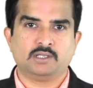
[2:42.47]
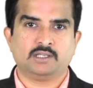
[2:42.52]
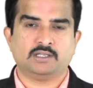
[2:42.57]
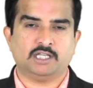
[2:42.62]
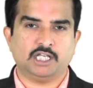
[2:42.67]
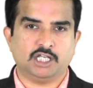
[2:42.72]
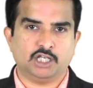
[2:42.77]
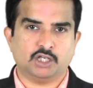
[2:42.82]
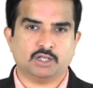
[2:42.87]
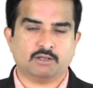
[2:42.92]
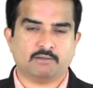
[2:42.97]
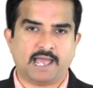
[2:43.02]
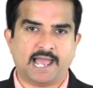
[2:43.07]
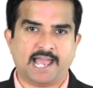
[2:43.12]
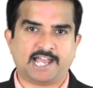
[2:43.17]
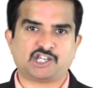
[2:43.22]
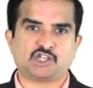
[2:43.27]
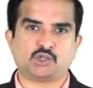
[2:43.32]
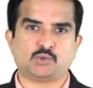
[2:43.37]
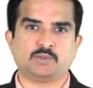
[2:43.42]
the
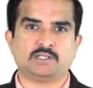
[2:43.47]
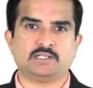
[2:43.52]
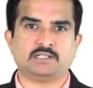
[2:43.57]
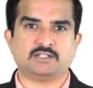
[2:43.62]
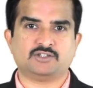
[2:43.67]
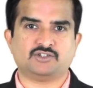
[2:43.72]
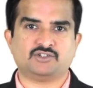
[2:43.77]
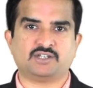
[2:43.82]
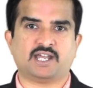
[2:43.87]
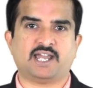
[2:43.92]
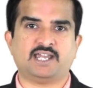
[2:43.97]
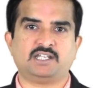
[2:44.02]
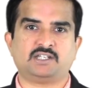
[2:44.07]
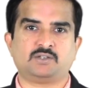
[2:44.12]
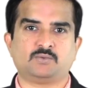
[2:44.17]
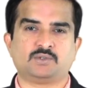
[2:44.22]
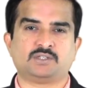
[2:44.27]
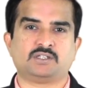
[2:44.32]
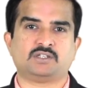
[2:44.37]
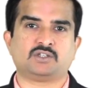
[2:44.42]
actual
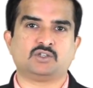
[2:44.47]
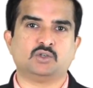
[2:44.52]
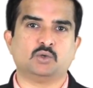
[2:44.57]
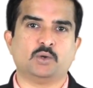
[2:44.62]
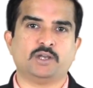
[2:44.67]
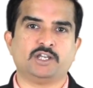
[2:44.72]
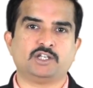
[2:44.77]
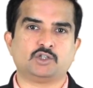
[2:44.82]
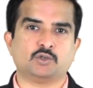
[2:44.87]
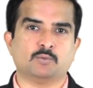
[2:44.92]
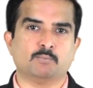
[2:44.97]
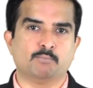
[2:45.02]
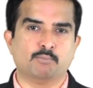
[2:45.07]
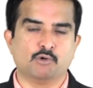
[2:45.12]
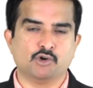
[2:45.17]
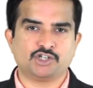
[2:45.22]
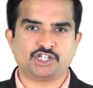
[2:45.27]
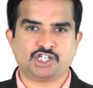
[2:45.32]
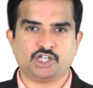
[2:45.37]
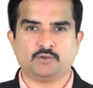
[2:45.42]
diet which is going to
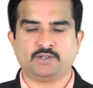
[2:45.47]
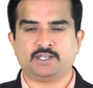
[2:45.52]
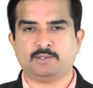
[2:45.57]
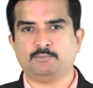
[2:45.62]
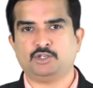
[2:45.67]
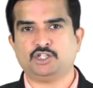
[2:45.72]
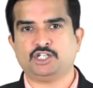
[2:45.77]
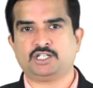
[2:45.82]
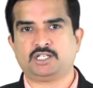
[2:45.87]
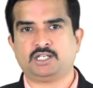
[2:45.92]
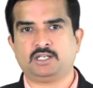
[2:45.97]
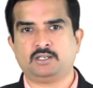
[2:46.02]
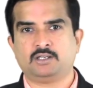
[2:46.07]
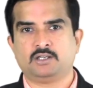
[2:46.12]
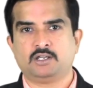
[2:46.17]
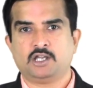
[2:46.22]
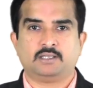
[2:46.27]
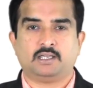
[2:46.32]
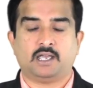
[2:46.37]
boost your immunity.